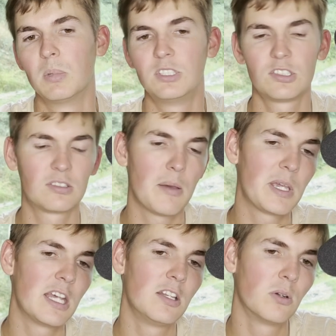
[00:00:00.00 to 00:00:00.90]
But just let me
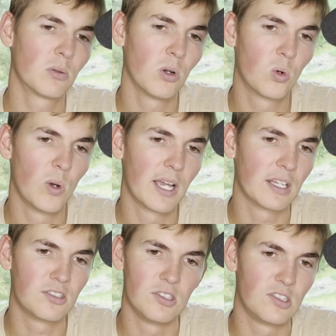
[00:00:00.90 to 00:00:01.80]
get into it real quick.
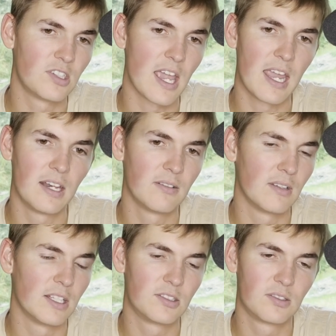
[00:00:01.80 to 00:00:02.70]
It's insane.
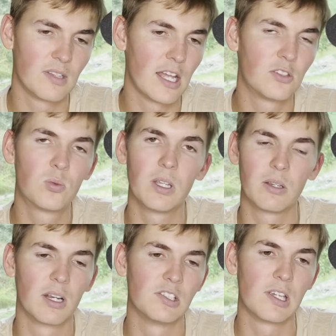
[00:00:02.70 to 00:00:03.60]
It's it's really
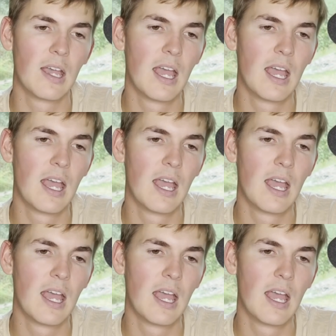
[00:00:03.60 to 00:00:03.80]
crazy.